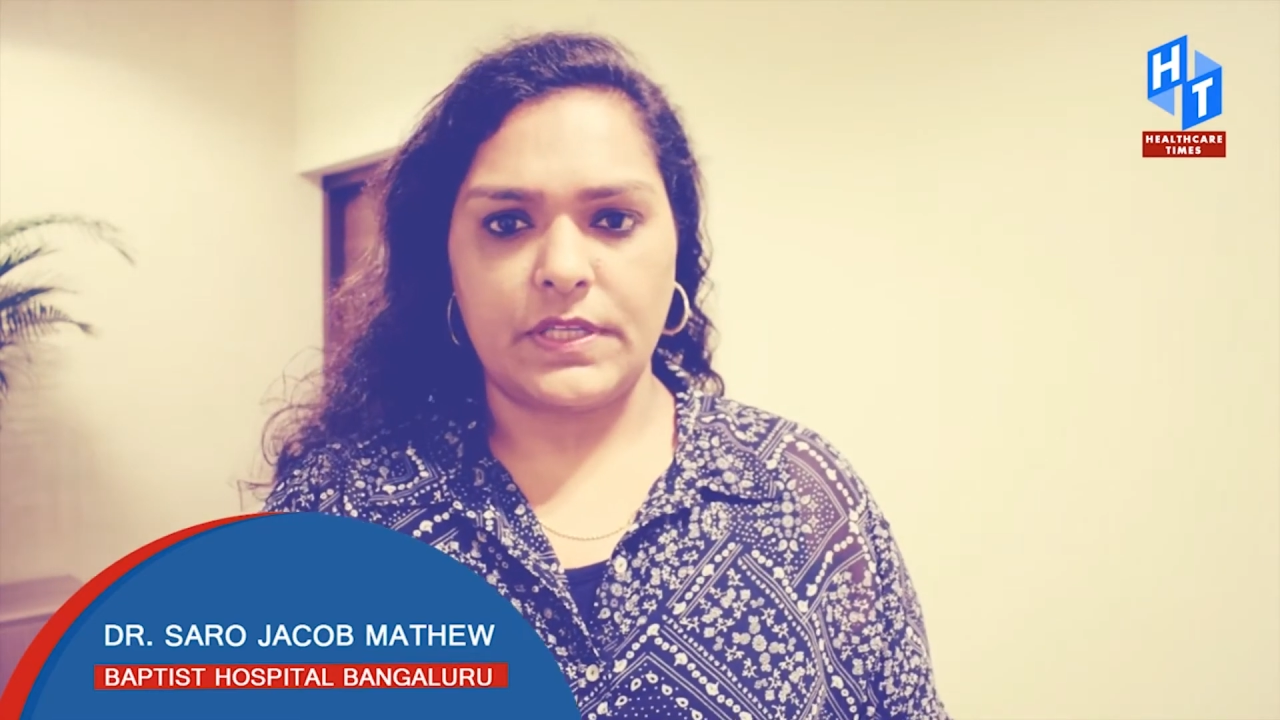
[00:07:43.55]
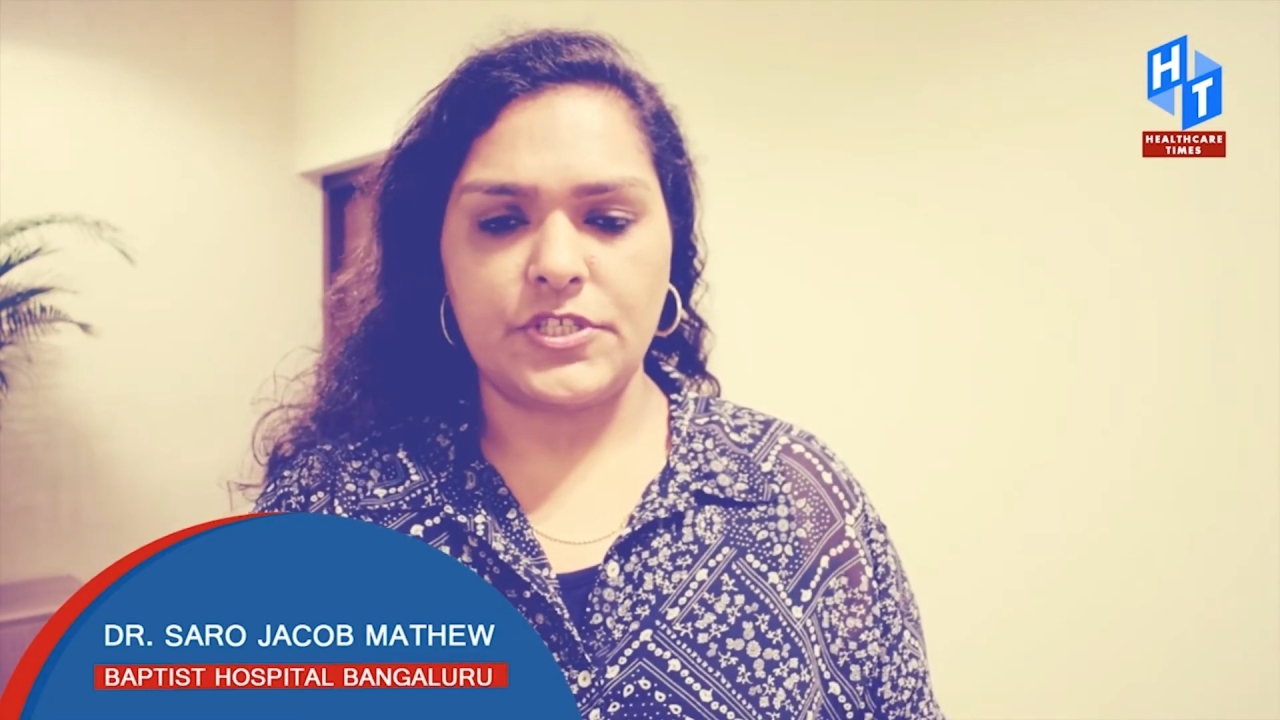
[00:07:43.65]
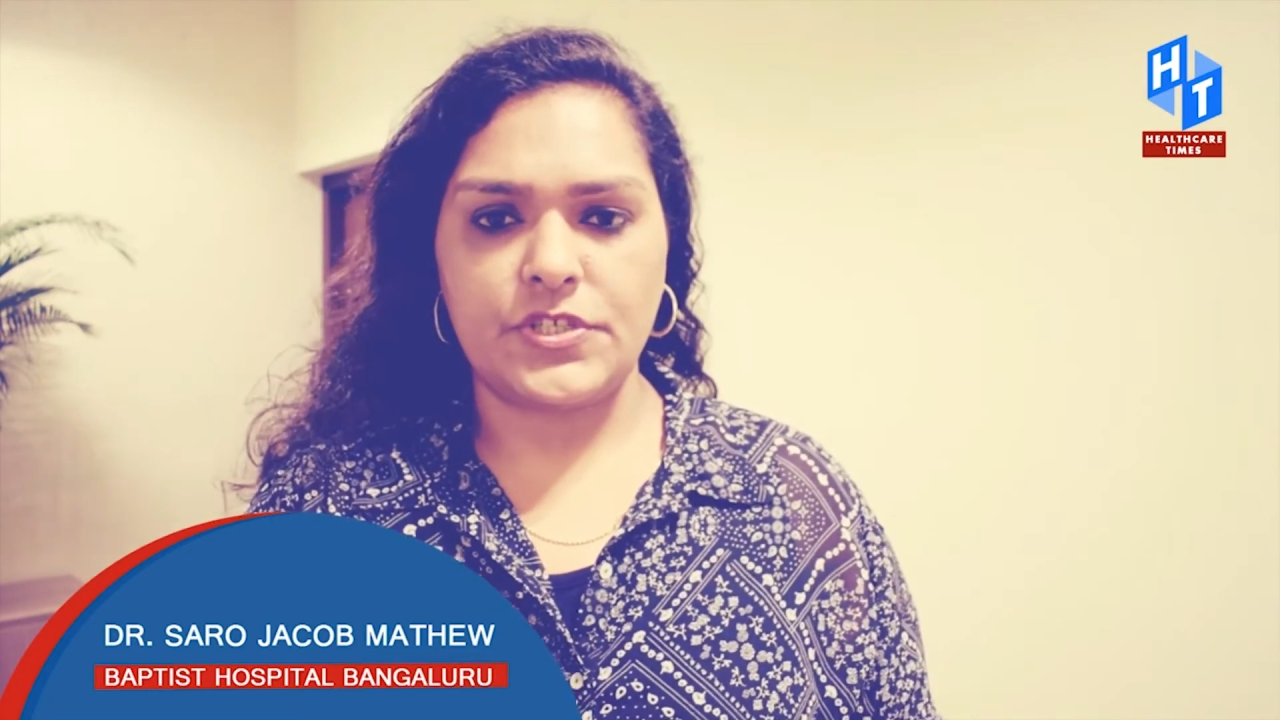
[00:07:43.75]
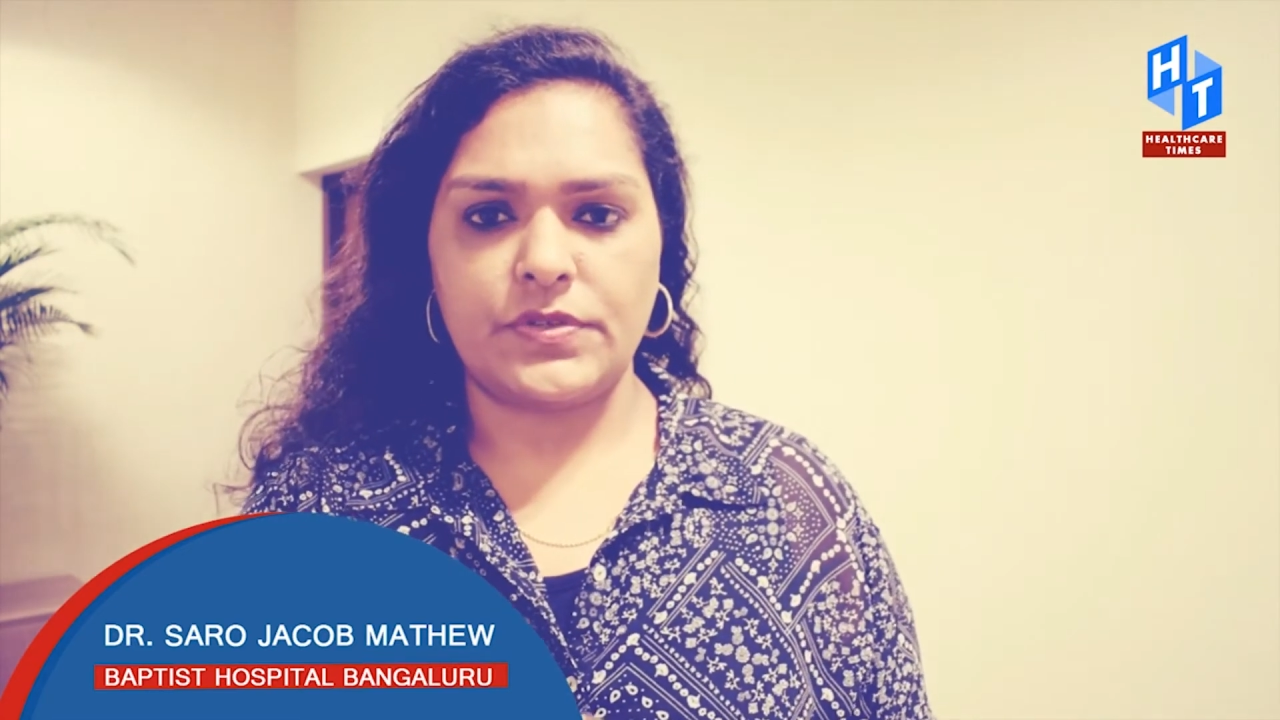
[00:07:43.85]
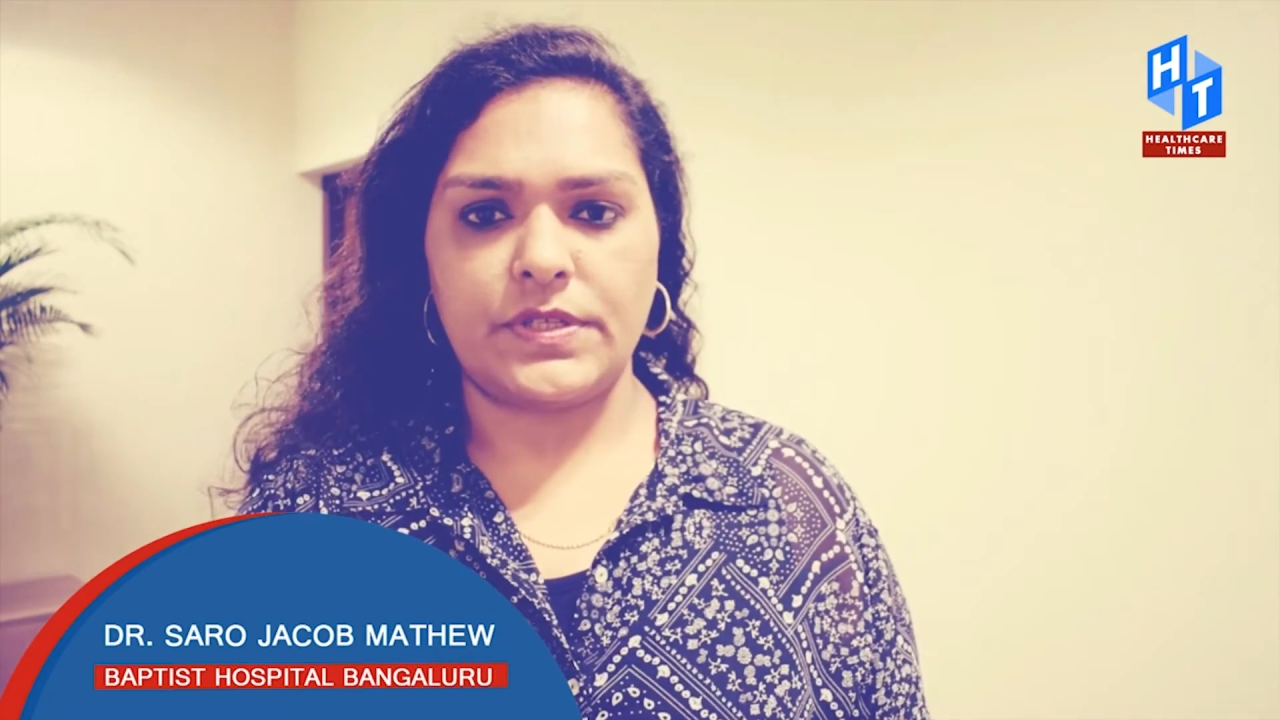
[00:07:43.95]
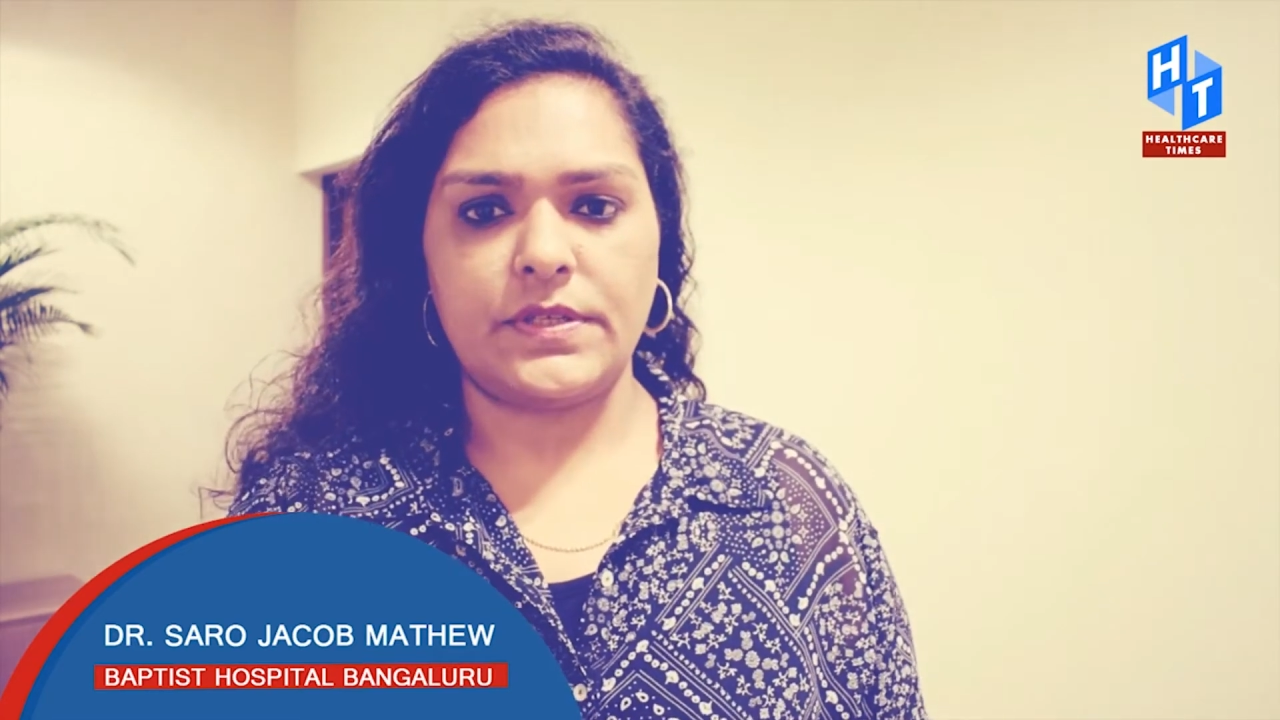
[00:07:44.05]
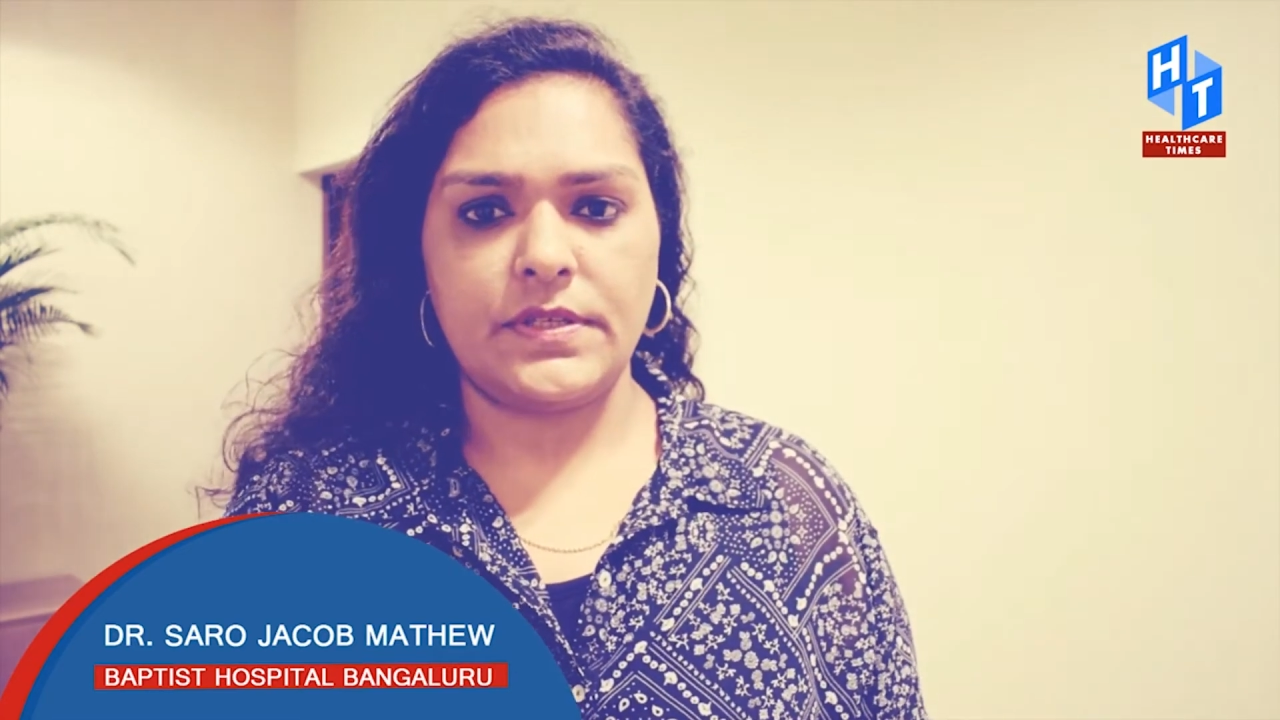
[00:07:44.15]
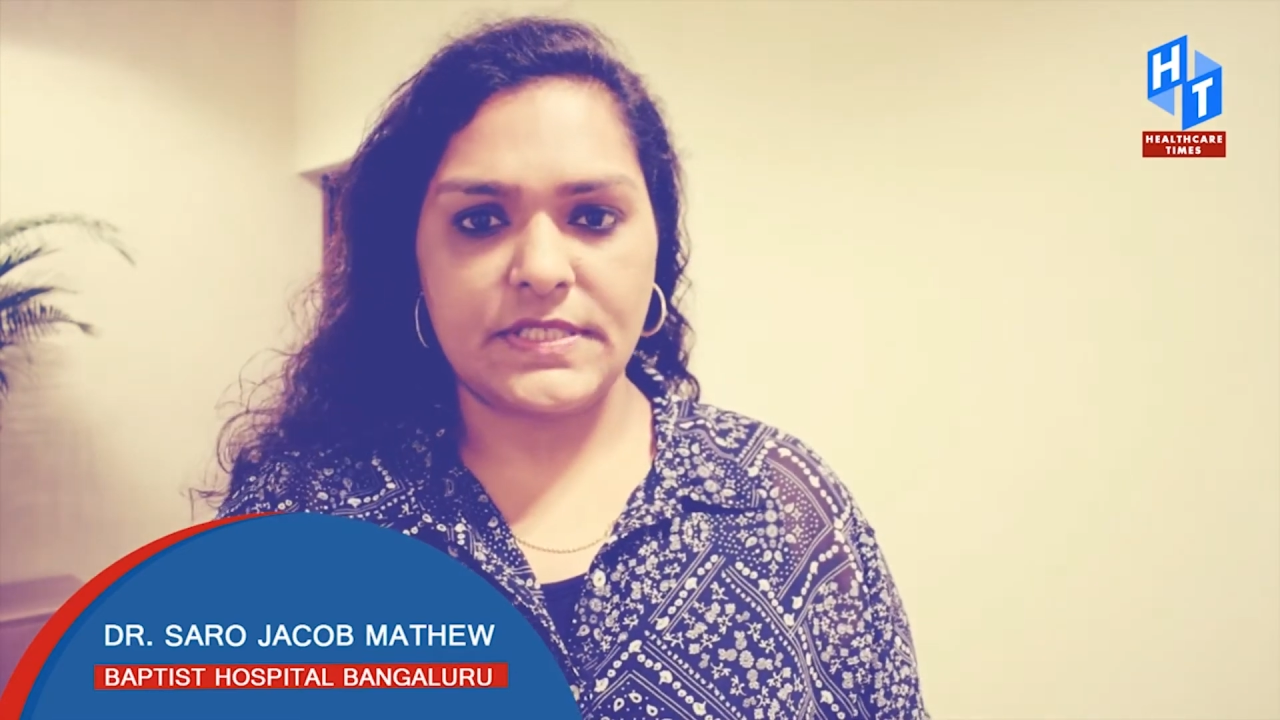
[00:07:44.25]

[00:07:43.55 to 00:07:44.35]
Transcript: ensuring